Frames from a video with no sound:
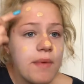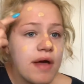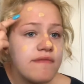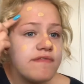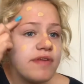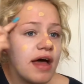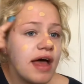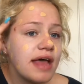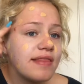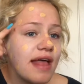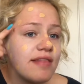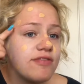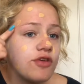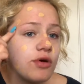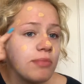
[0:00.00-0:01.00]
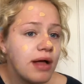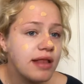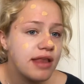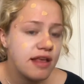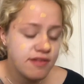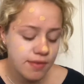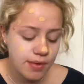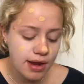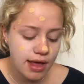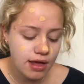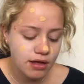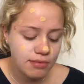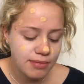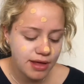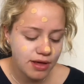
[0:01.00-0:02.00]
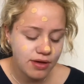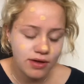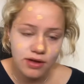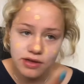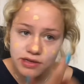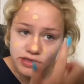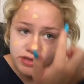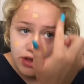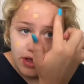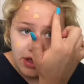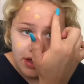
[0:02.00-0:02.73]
weren't flying then till Monday, so we were like, oh my gosh,